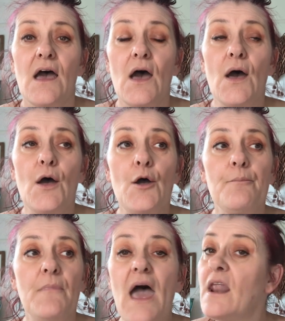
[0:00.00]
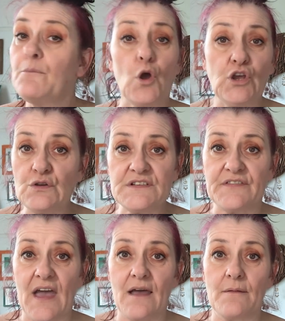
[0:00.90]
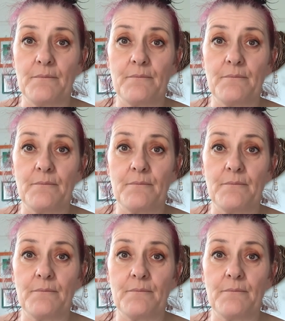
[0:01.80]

And I'm not used to that.